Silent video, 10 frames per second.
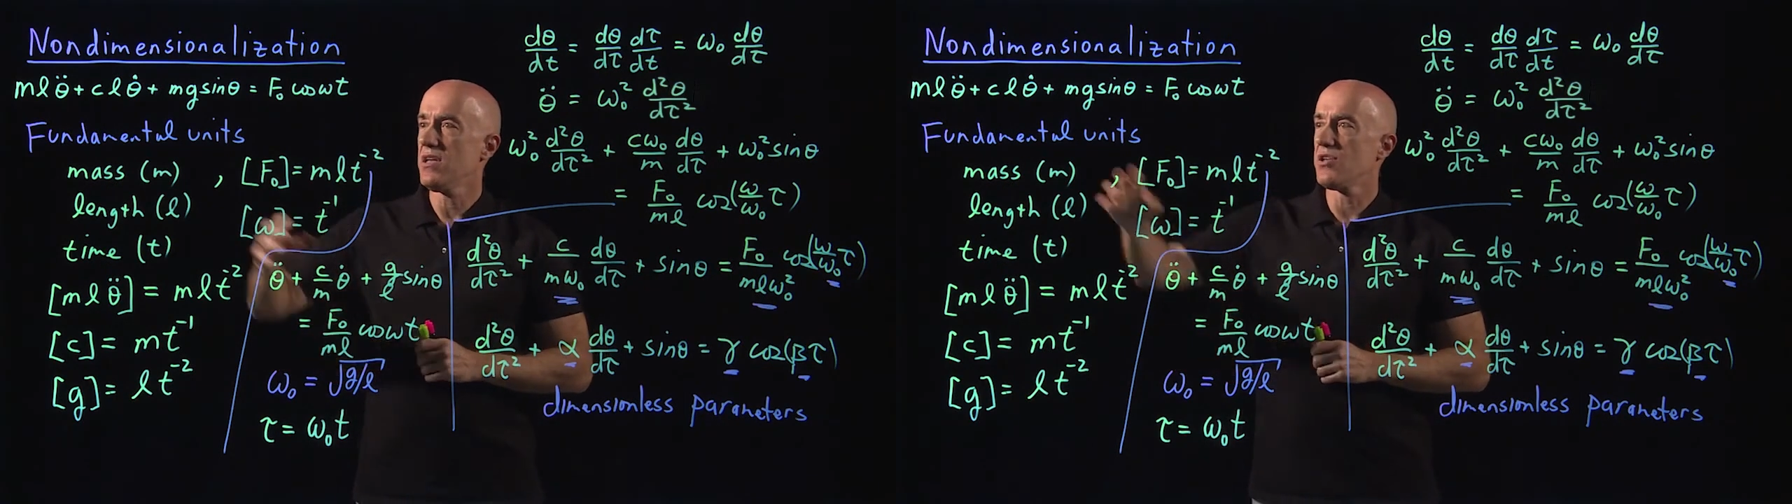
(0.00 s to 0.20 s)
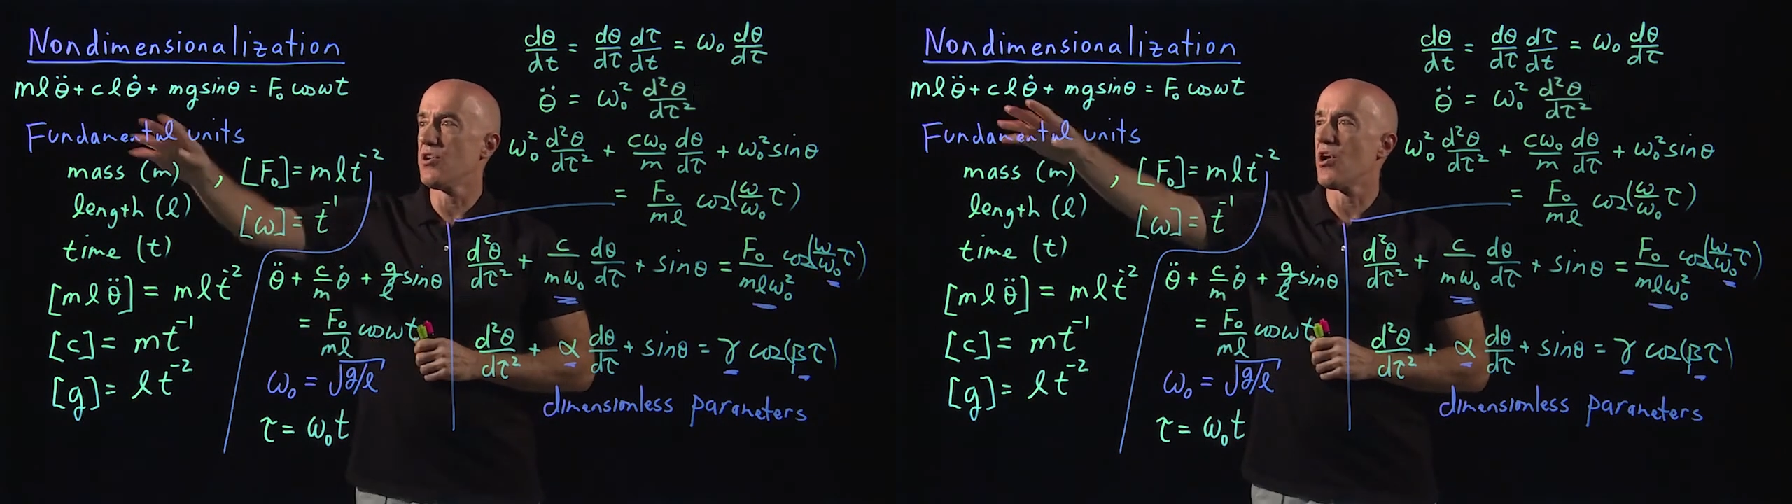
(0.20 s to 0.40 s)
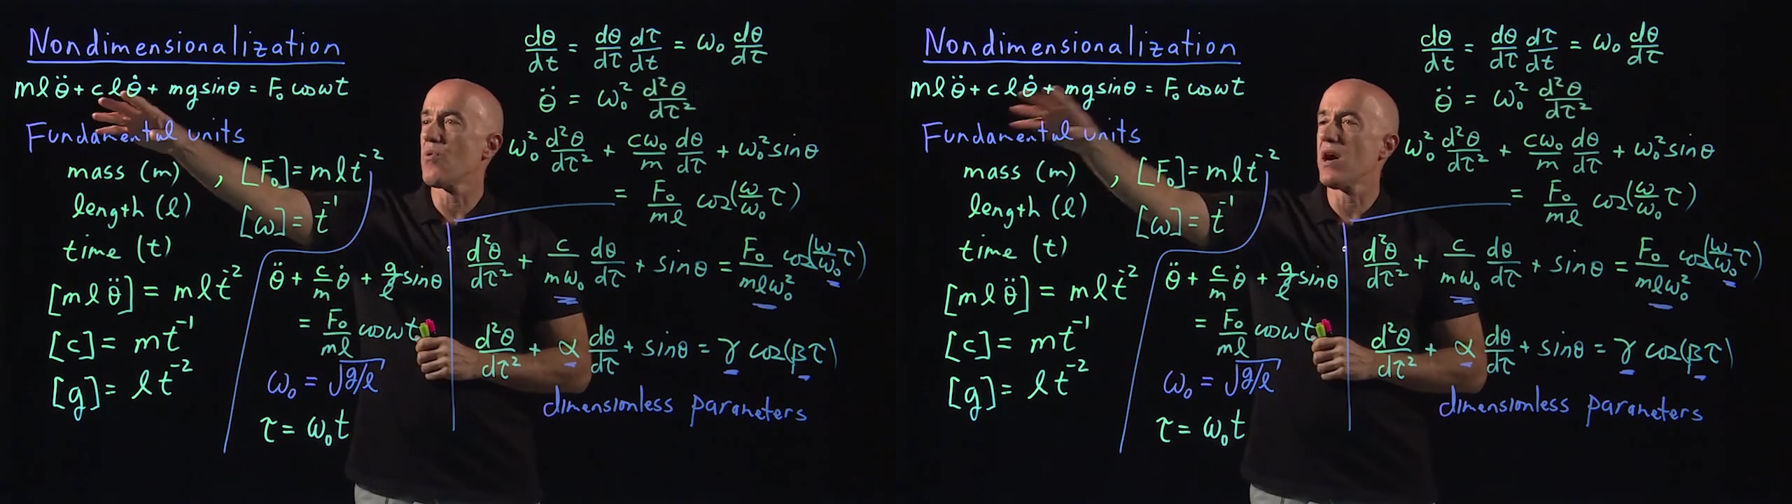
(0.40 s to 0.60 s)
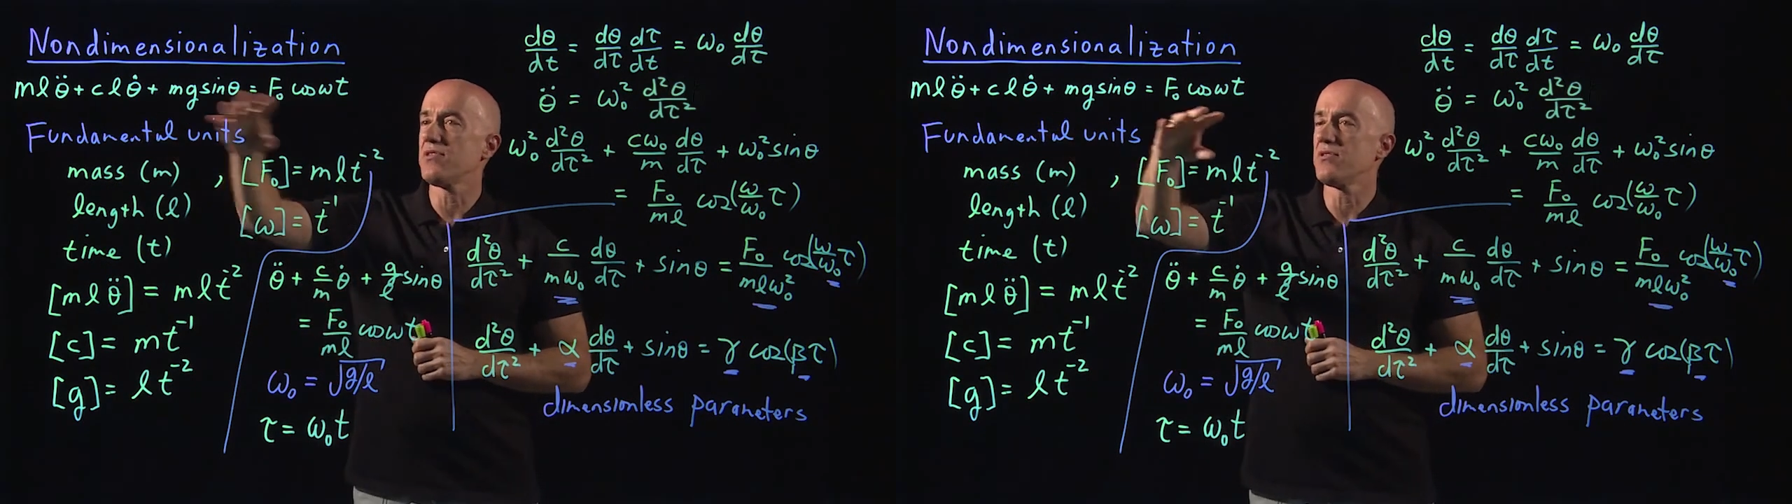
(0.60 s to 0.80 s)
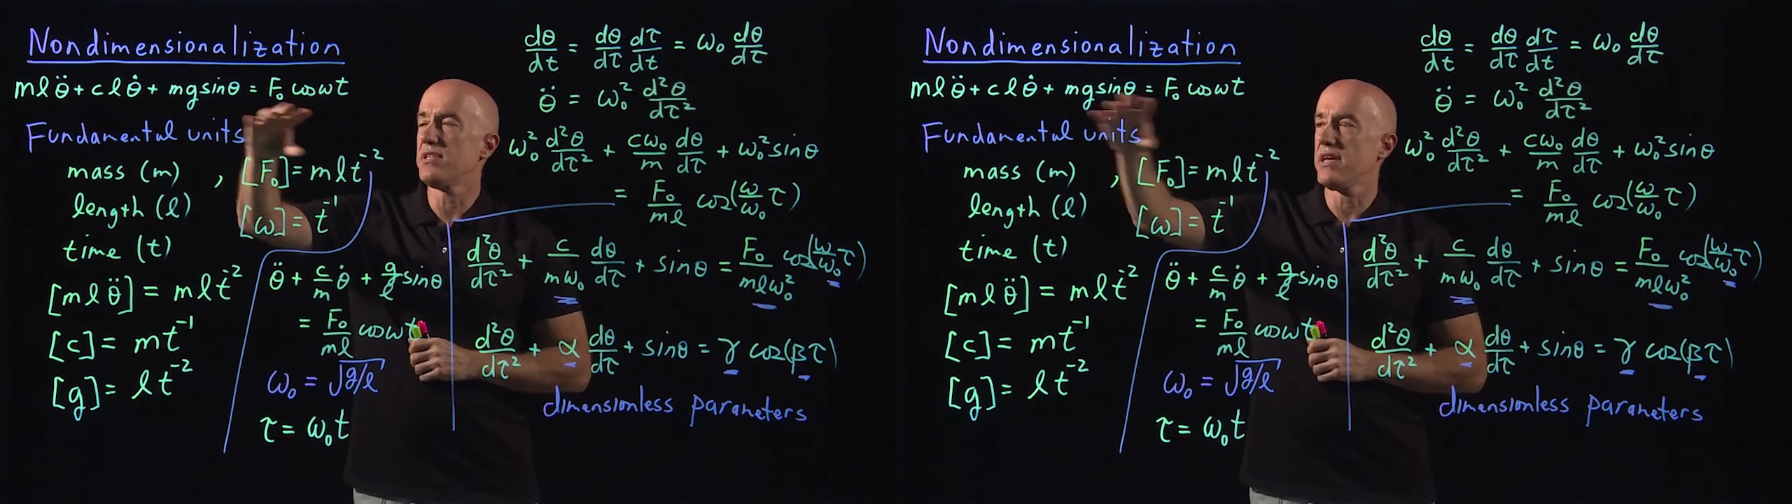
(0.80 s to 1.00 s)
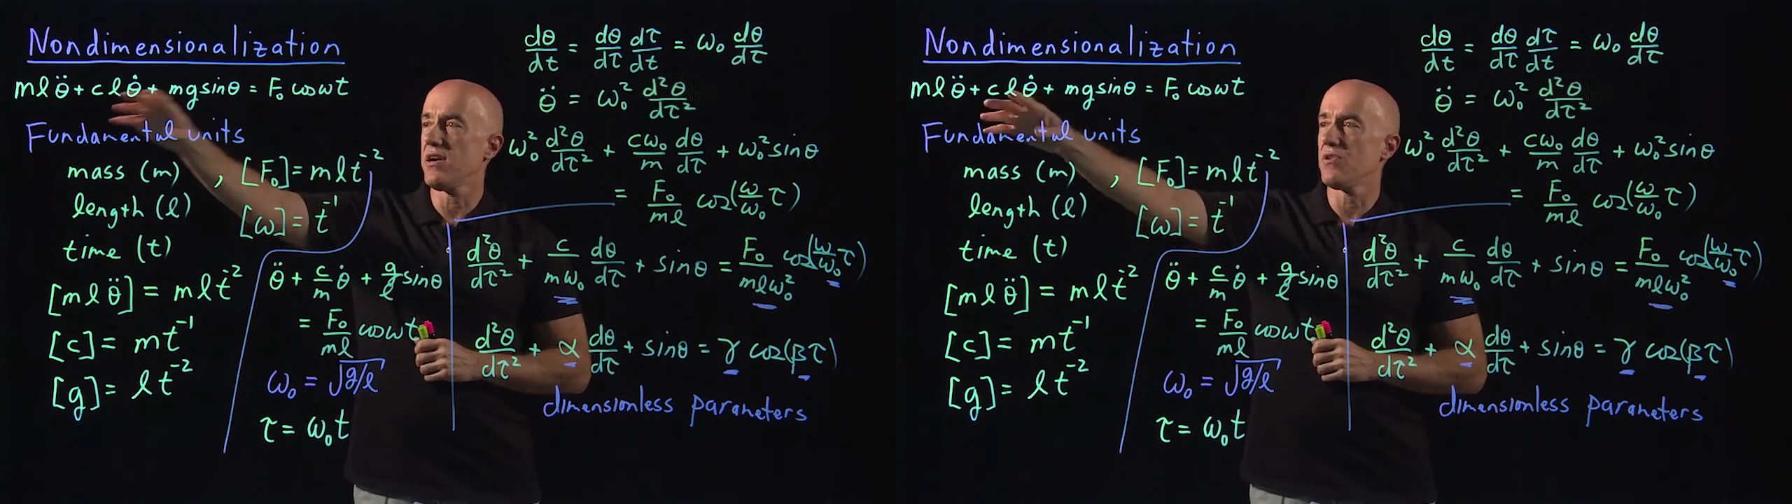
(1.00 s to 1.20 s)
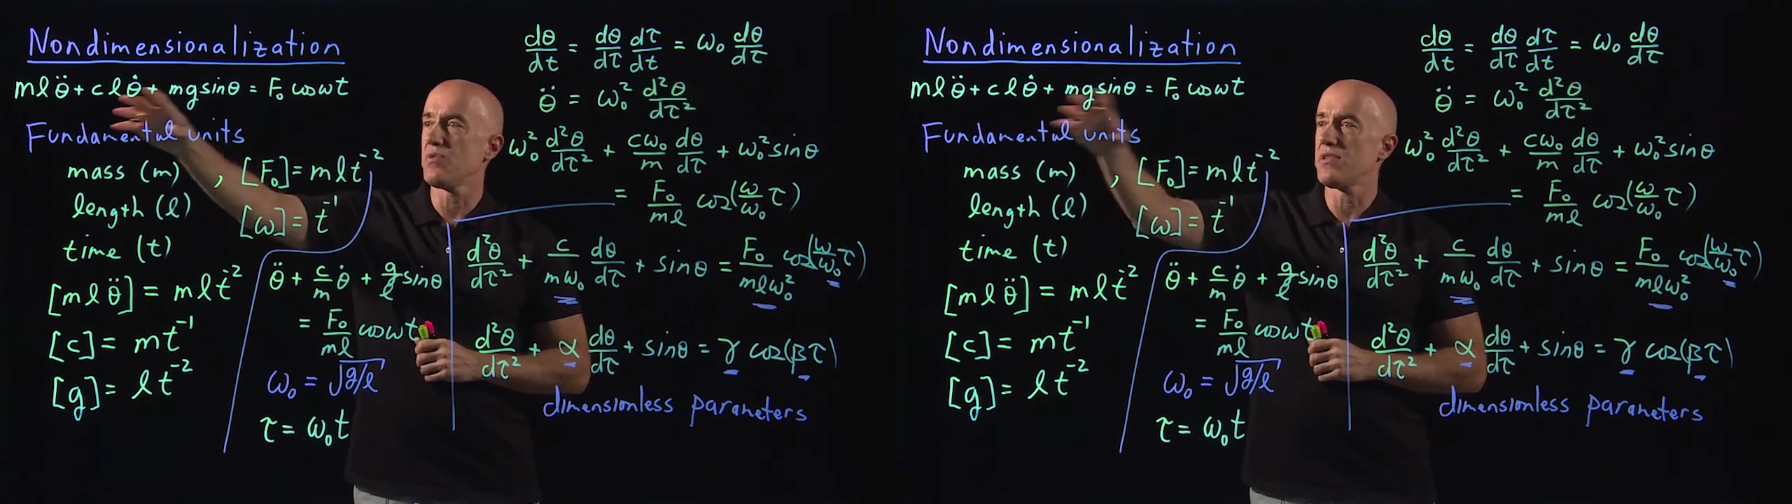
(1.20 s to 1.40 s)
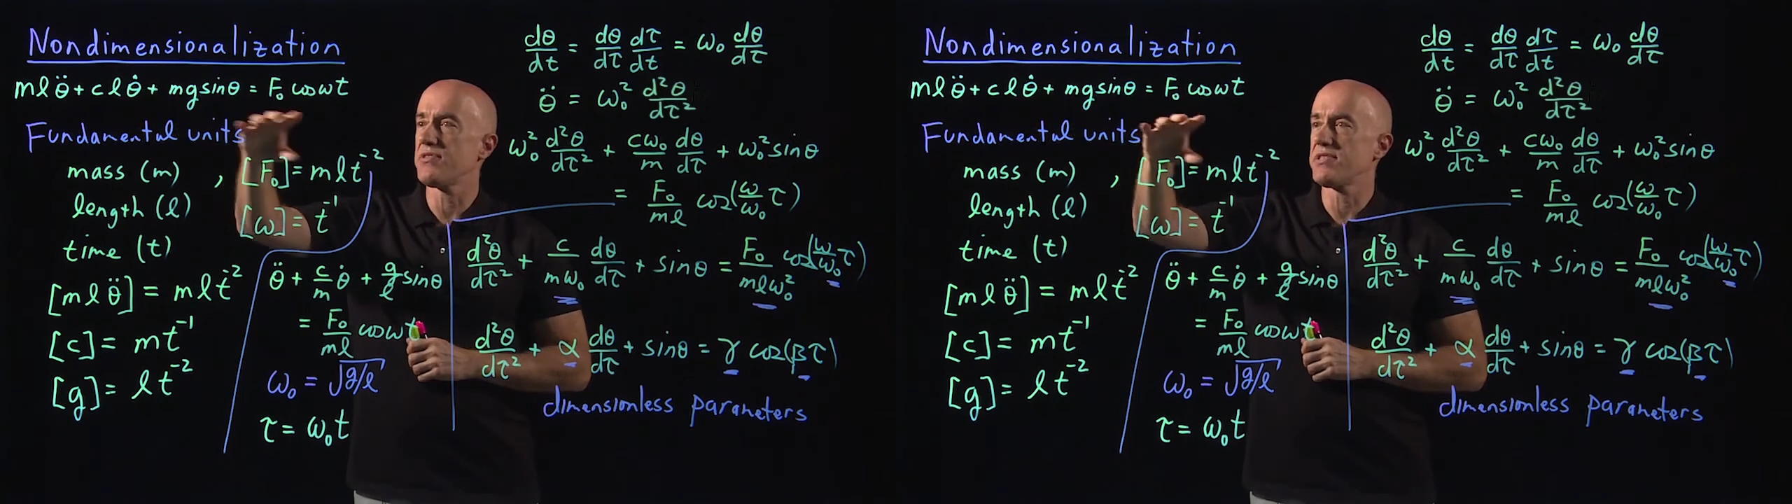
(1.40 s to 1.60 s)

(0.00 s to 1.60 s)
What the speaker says: you don't want to deal with